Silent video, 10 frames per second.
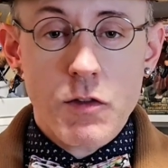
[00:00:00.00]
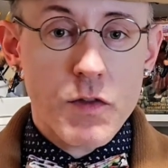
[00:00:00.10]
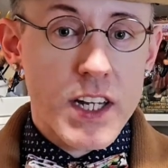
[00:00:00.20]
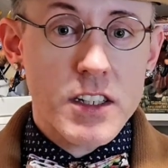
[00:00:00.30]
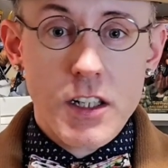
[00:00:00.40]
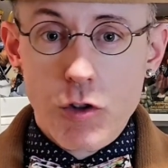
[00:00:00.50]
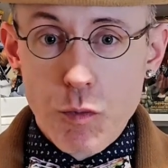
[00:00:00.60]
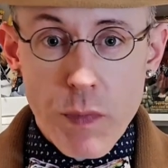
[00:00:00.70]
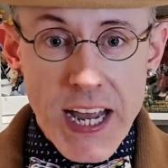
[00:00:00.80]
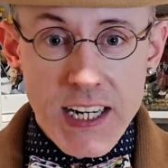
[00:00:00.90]

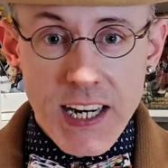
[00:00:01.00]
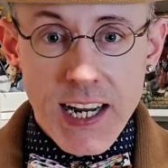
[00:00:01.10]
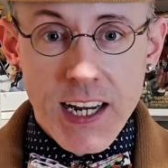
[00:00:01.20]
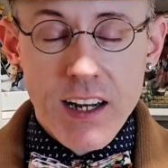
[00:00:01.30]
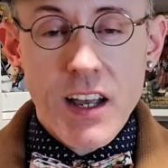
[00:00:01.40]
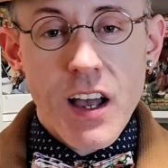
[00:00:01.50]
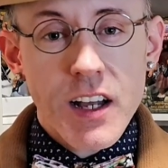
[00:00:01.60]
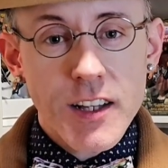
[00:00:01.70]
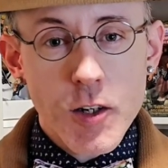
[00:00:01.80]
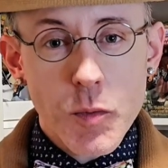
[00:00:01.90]
vintage bedding,
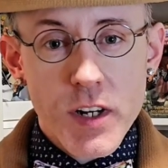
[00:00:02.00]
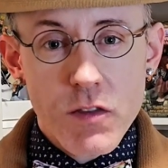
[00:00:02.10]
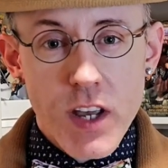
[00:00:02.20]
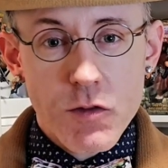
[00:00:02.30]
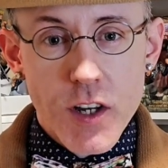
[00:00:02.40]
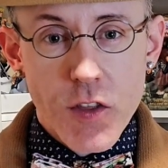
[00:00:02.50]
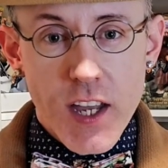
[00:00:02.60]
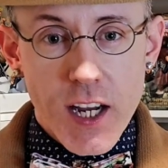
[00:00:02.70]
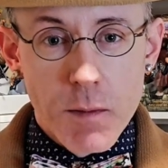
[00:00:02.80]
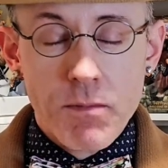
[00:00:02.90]
a little bit of
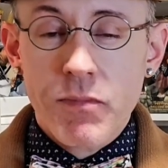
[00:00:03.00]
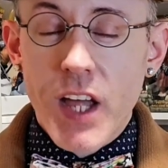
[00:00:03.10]
everything.